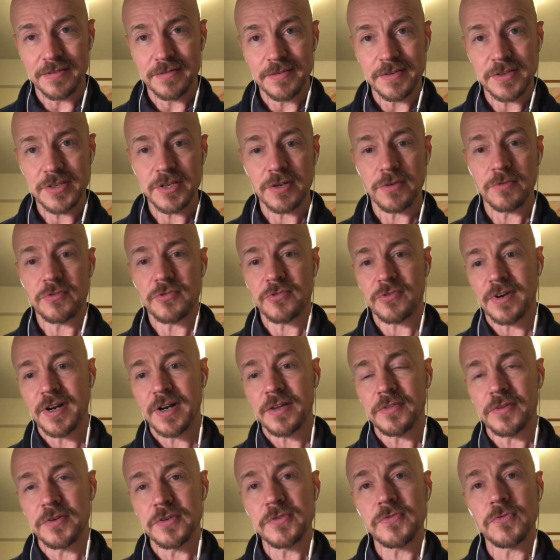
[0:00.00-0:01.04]
So throughout
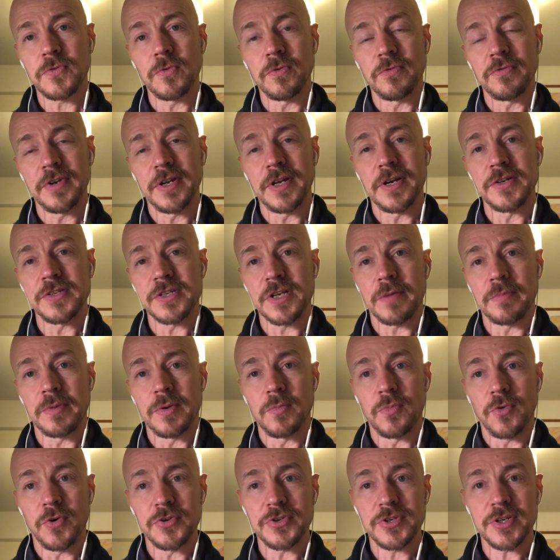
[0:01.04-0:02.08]
those four videos I've been
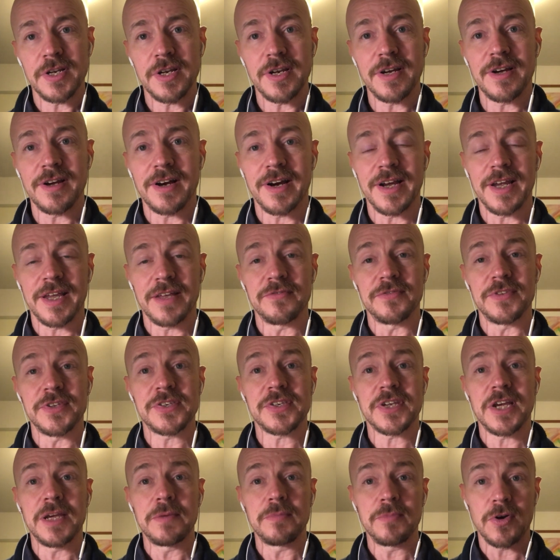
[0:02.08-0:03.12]
watching, I get the
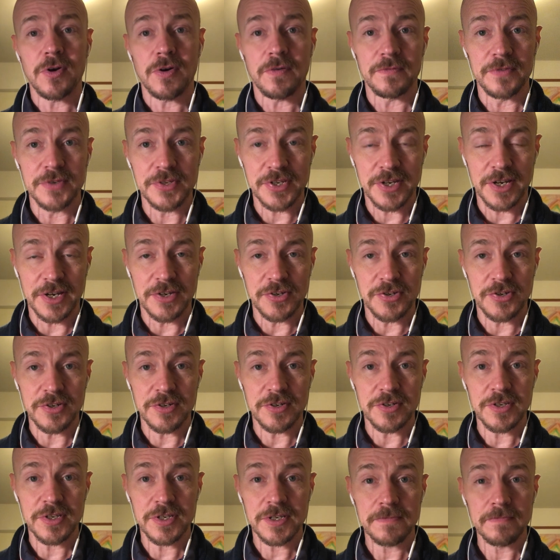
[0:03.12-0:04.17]
same
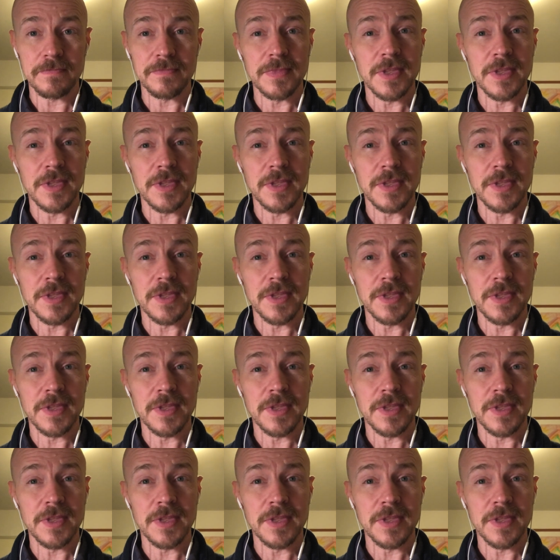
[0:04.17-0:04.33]
conversations